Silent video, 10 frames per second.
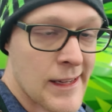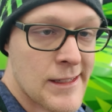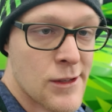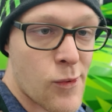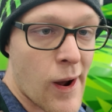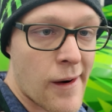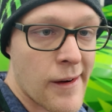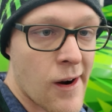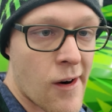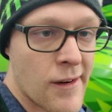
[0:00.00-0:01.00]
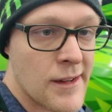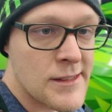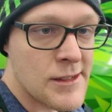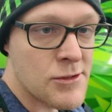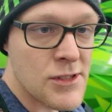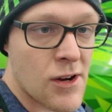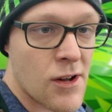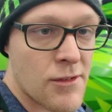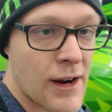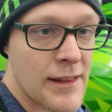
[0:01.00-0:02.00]
get to the wiring harness that was
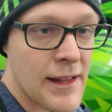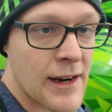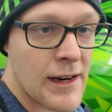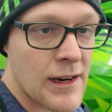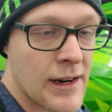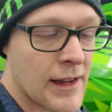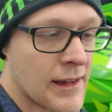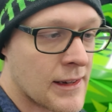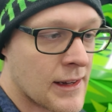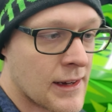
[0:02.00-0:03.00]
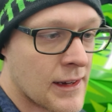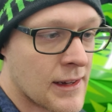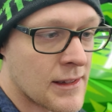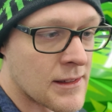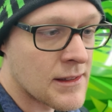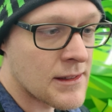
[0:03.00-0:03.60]
all right there, and the